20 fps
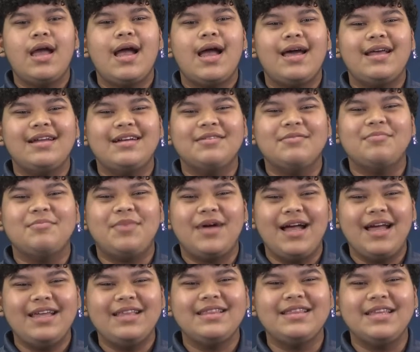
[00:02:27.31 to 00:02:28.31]
had a
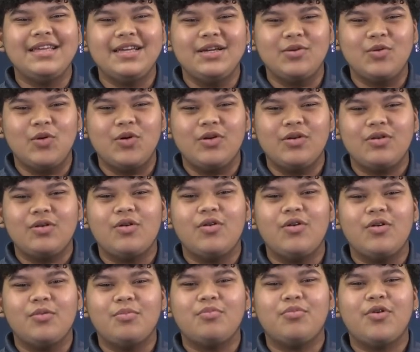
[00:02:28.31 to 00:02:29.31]
bilingual
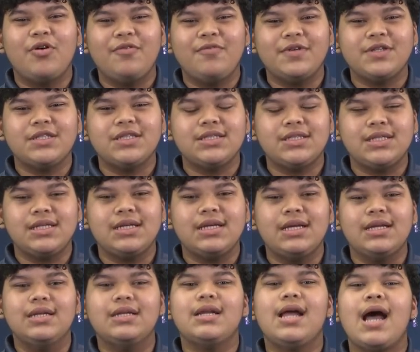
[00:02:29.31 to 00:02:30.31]
or proficiency
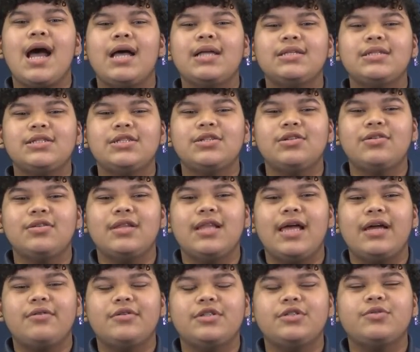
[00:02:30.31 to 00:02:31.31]
in an additional
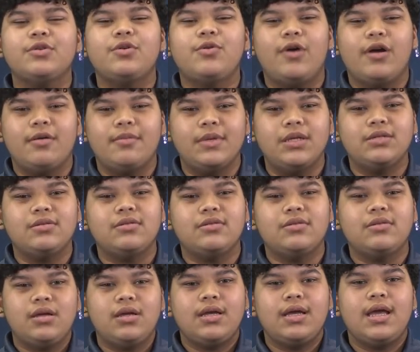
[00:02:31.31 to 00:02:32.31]
language requirement?
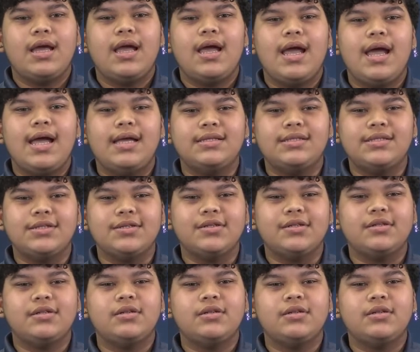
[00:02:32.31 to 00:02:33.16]
Answer